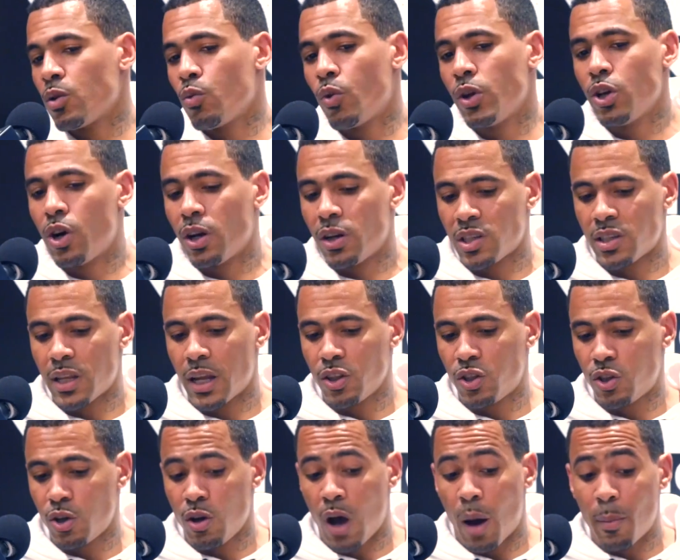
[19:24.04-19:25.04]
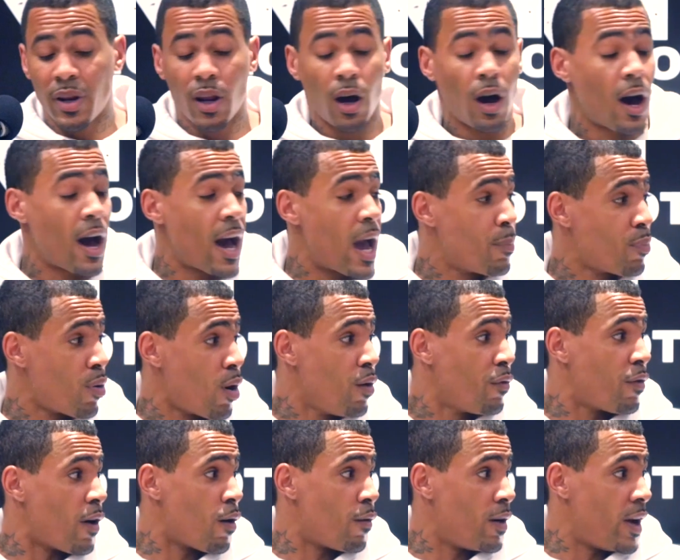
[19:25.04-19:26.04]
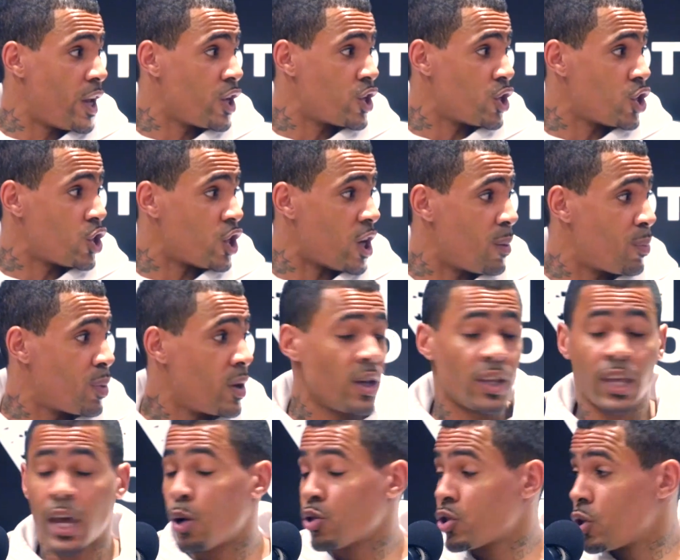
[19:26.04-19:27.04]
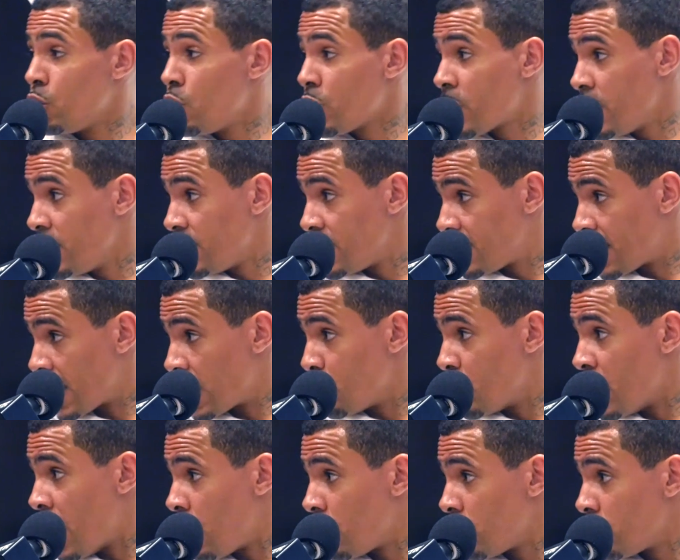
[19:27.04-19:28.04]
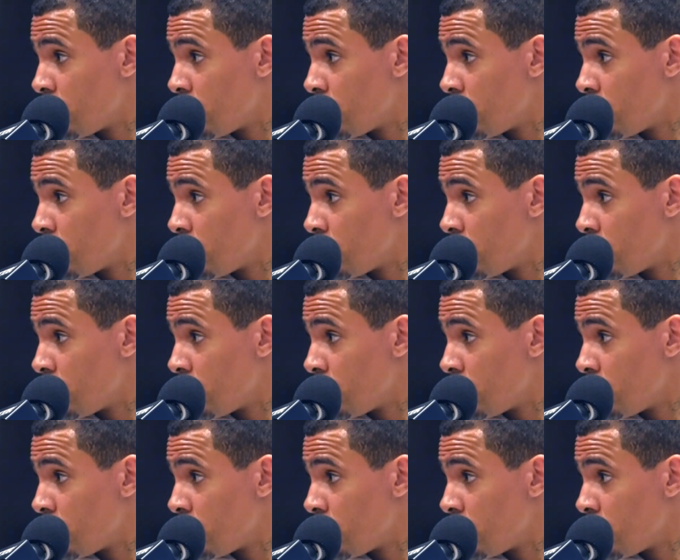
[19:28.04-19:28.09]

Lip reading: got to understand too. I'm in a high profile relationship. Girls are looking to take me out.